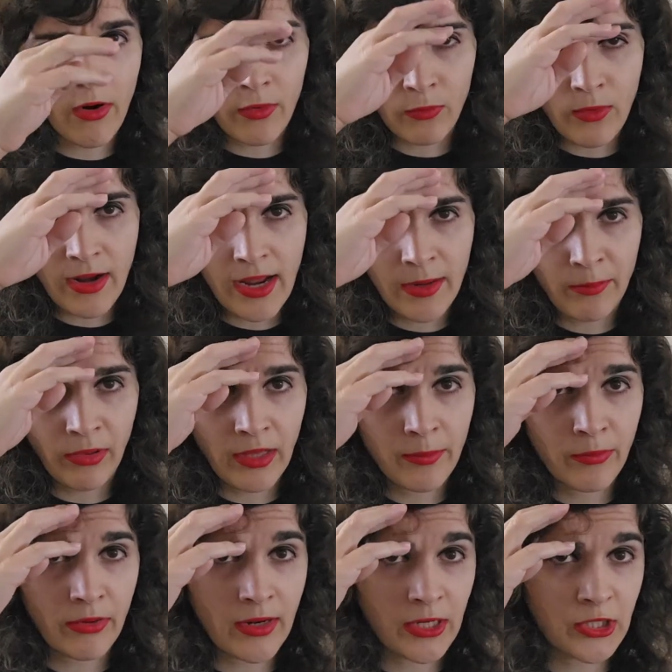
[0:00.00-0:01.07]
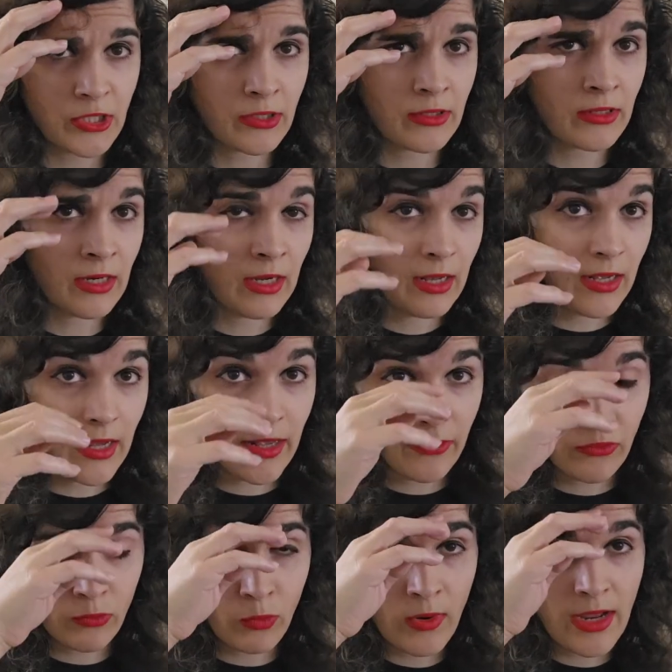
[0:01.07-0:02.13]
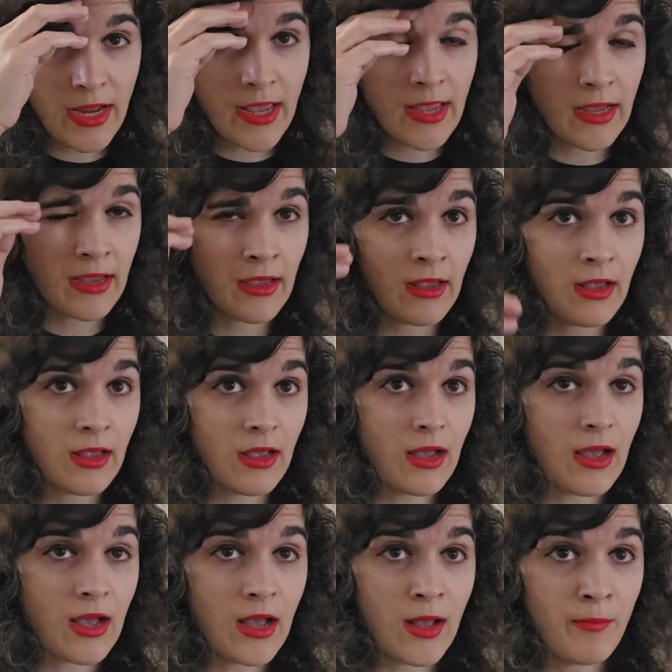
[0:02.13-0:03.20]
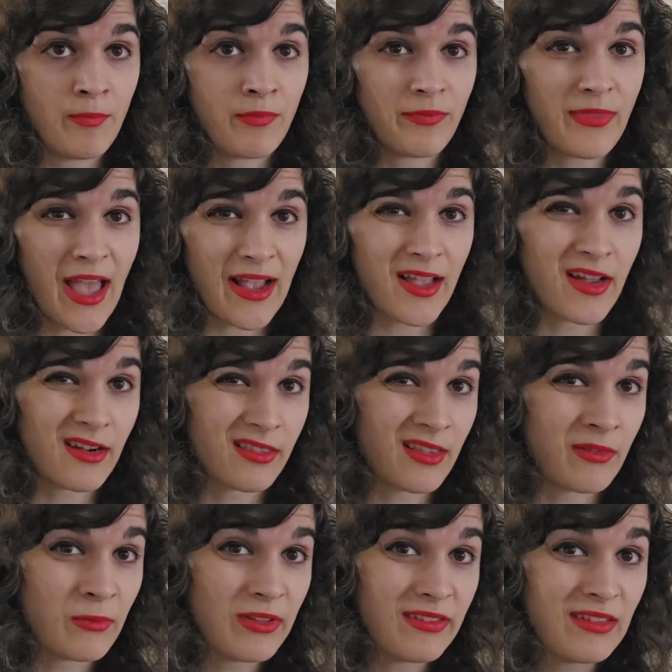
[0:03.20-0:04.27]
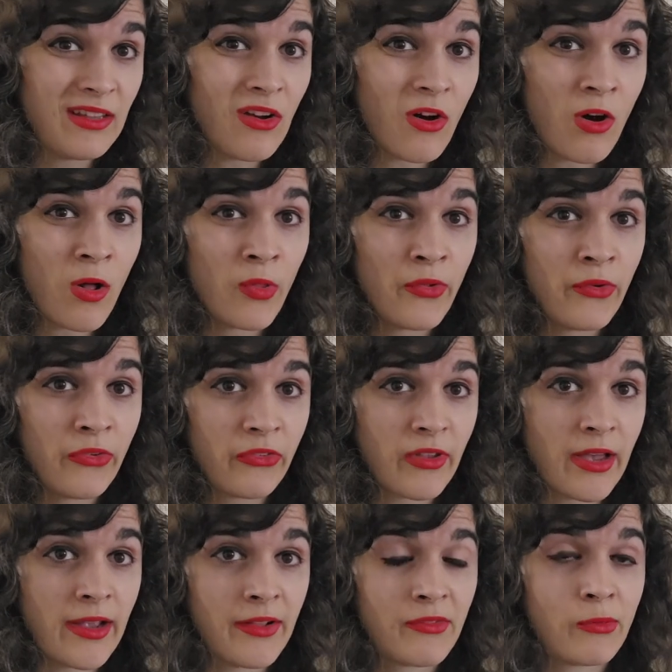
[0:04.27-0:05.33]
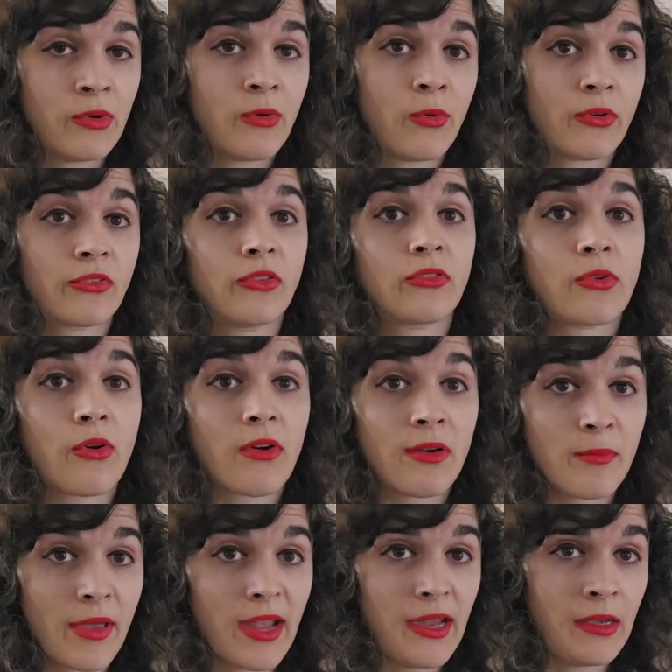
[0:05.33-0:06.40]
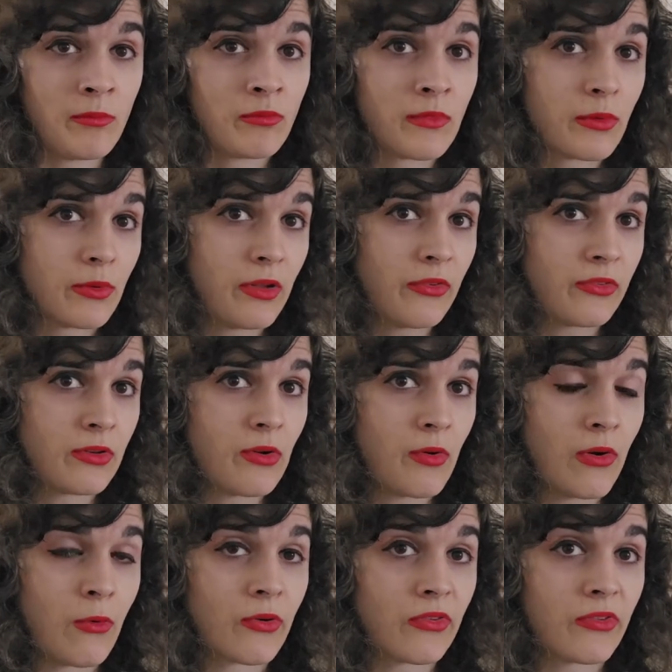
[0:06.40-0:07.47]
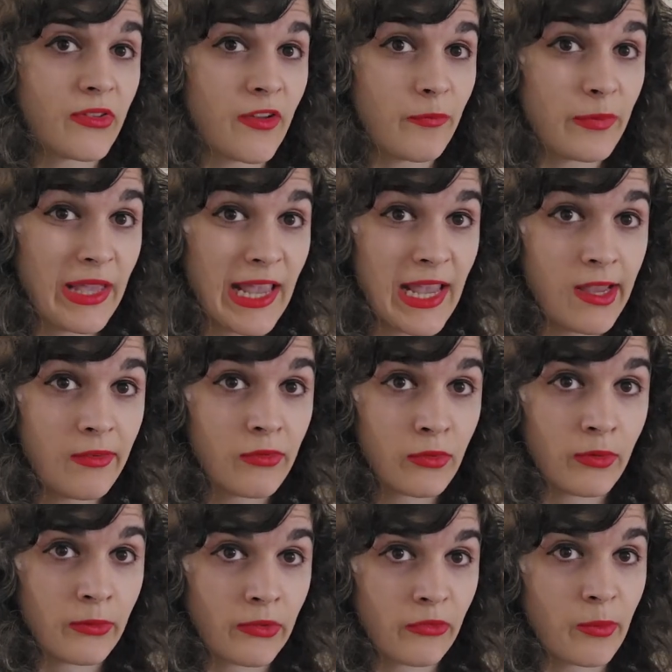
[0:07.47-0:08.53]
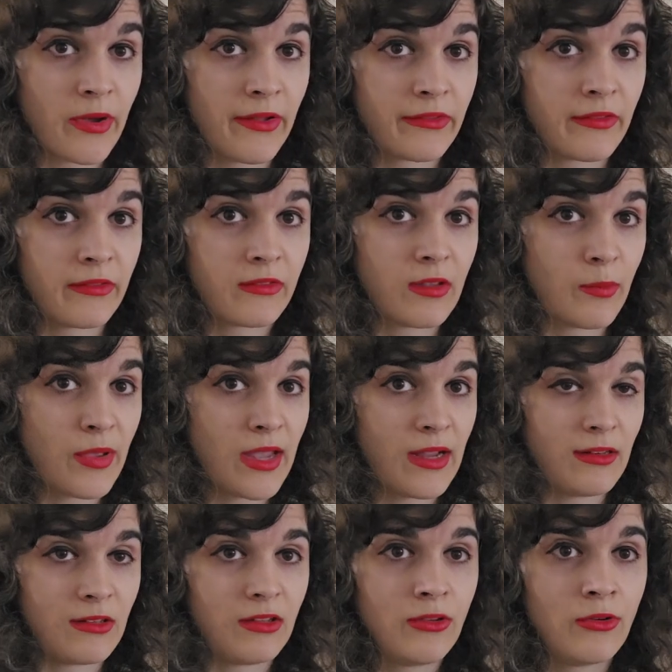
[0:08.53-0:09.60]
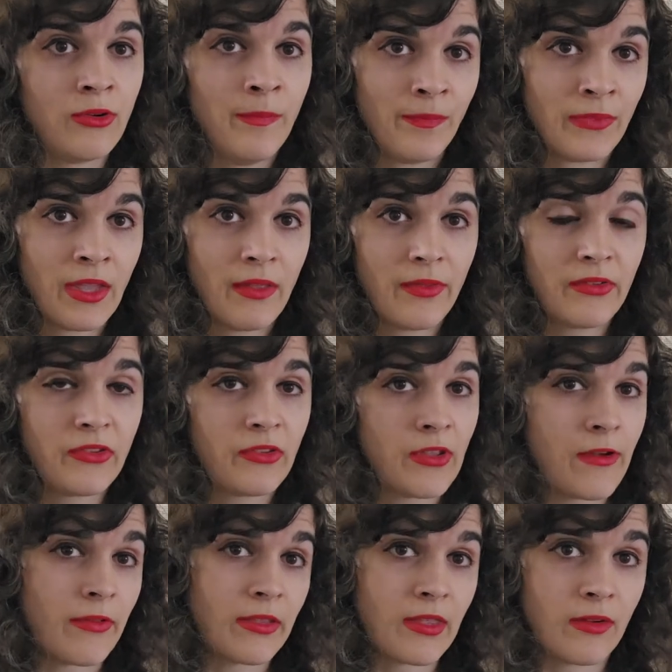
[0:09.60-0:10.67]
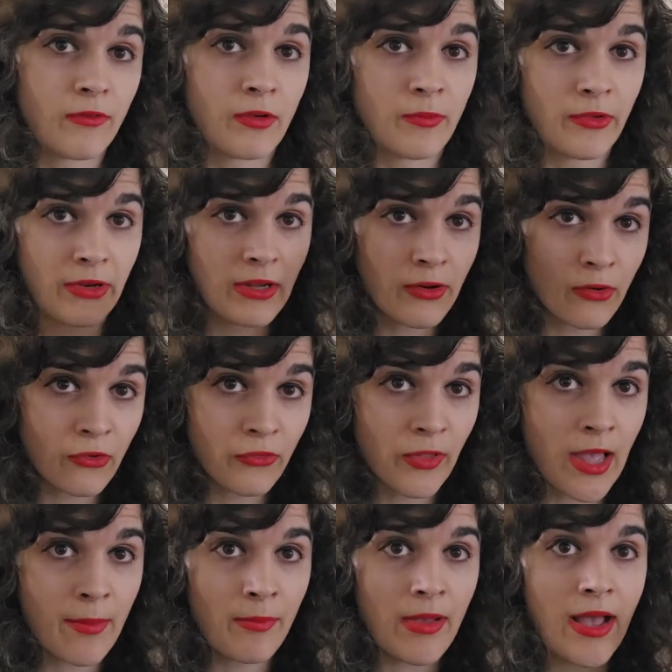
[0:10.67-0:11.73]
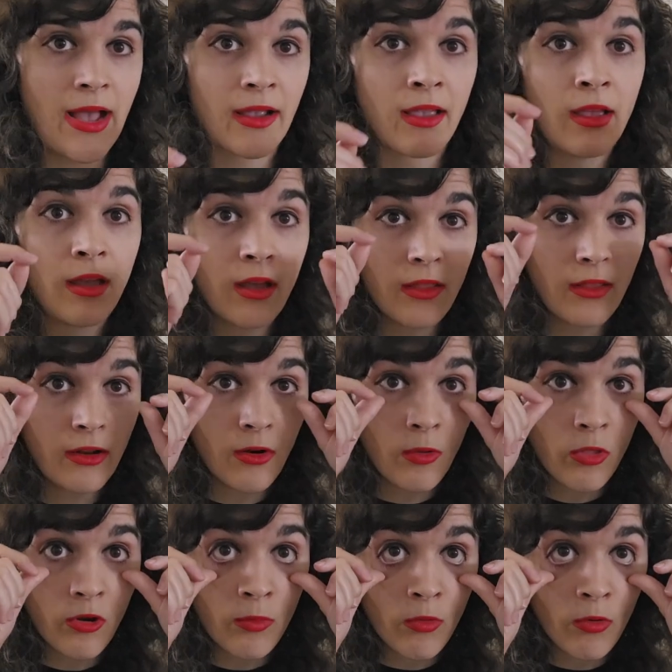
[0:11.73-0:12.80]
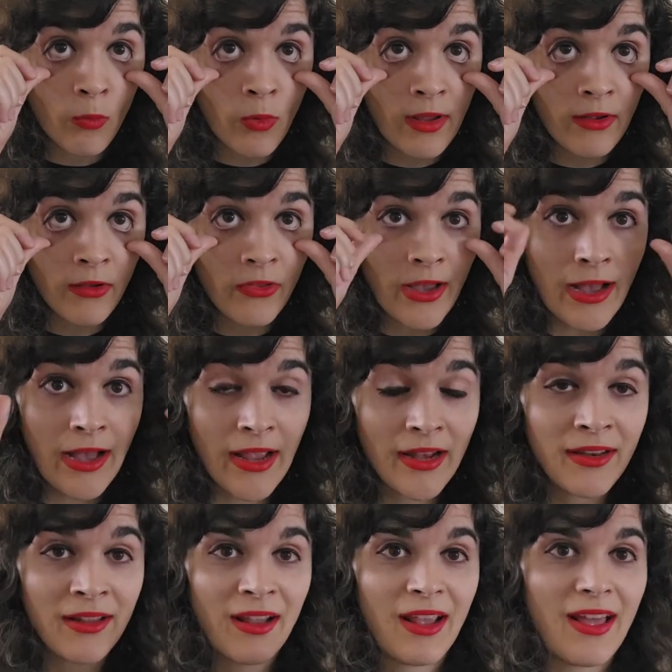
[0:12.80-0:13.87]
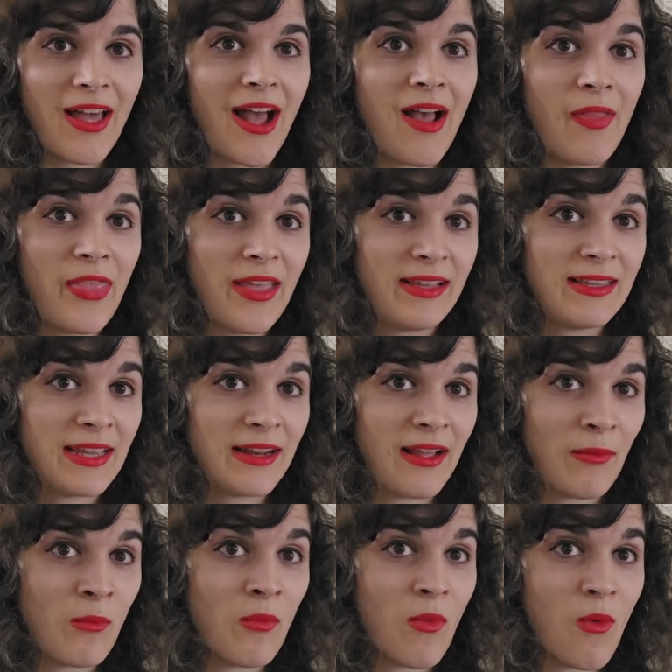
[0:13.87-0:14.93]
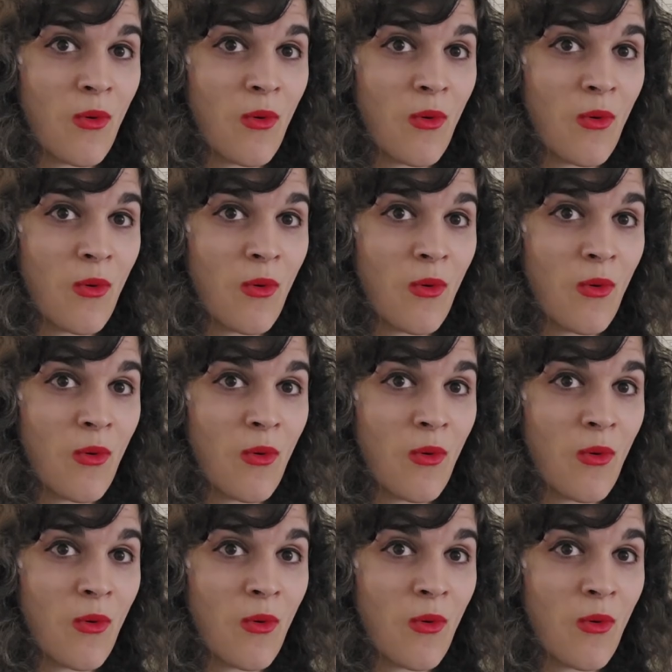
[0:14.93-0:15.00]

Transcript: heart rate, blood pressure, sweating, that kind of thing. We see all those signs when horses are in pain. We also know that horses have behavioral responses to pain too. This is everything from their ears flat back, they're more whale-eyed, they get